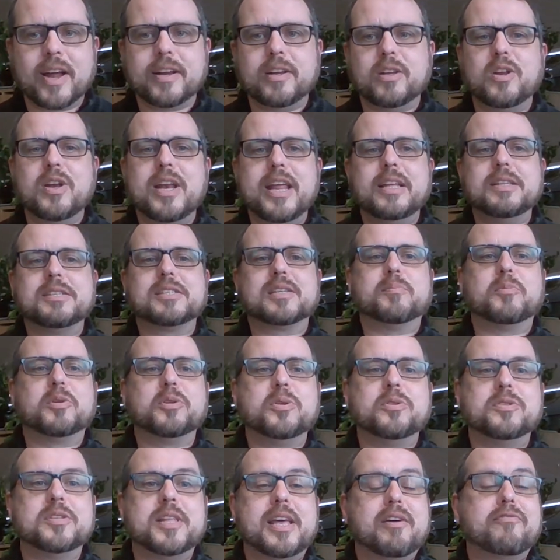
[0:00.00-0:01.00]
right? You need
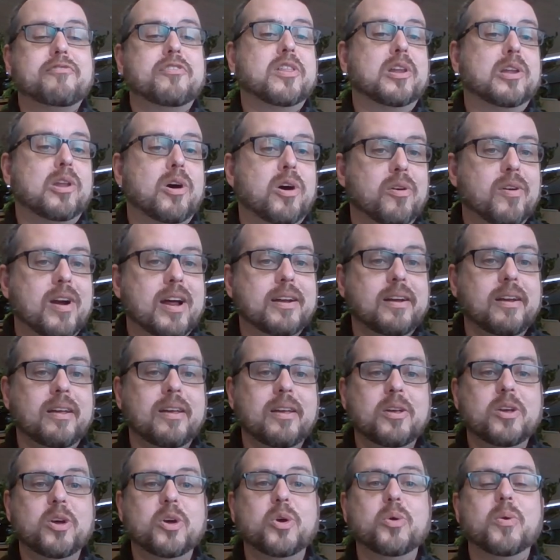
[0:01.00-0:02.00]
someone who's there for the long run,